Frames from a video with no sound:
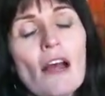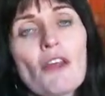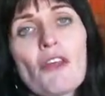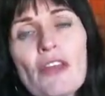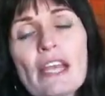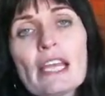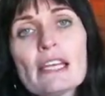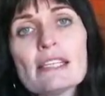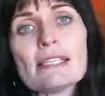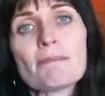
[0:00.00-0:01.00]
The thing
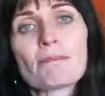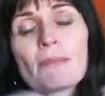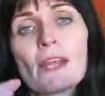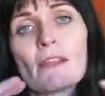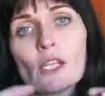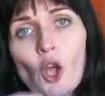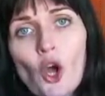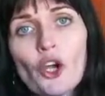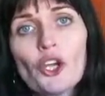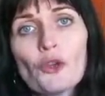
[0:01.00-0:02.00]
is, the
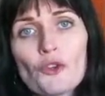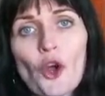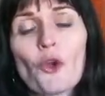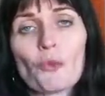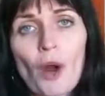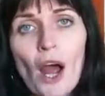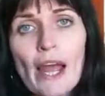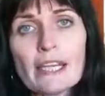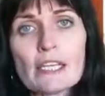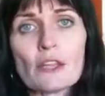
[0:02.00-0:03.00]
longer you don't
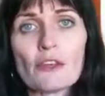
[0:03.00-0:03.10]
write,